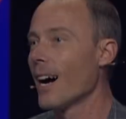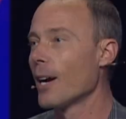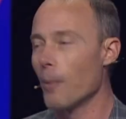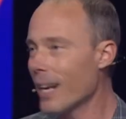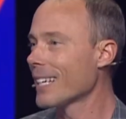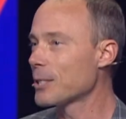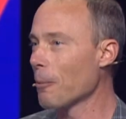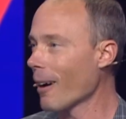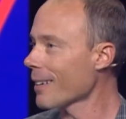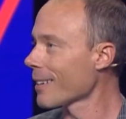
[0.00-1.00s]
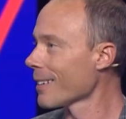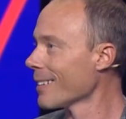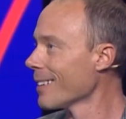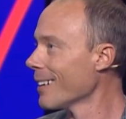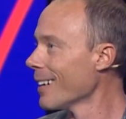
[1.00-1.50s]
are you ready to get to work?
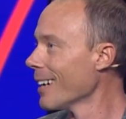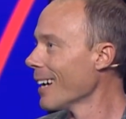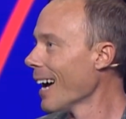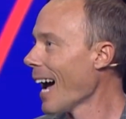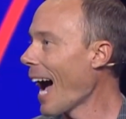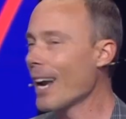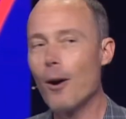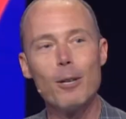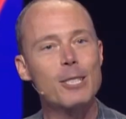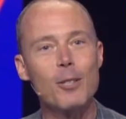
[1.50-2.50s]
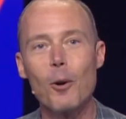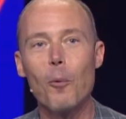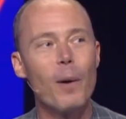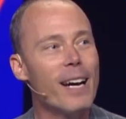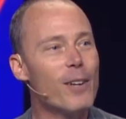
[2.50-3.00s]
I know it's a
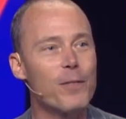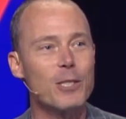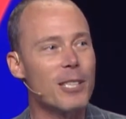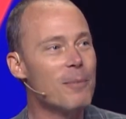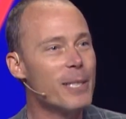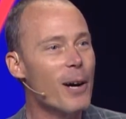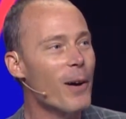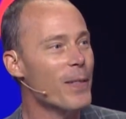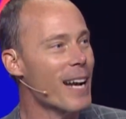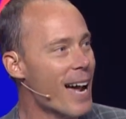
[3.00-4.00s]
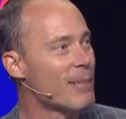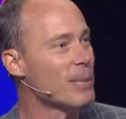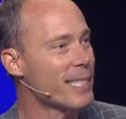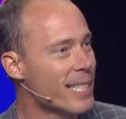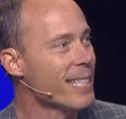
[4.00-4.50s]
little weird for some of y'all that I am
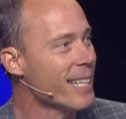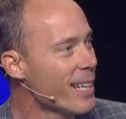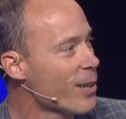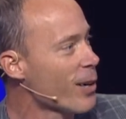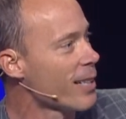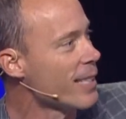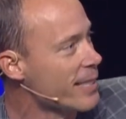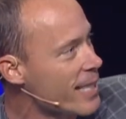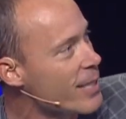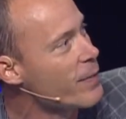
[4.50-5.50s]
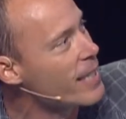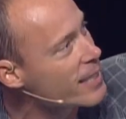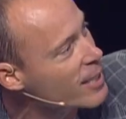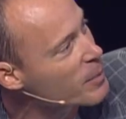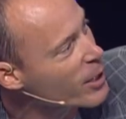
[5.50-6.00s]
sitting here in this TV.
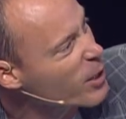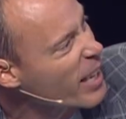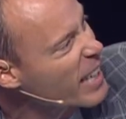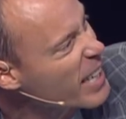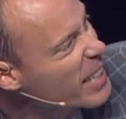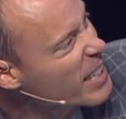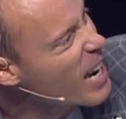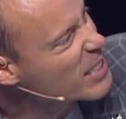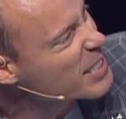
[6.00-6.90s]
Some of you are like, I cannot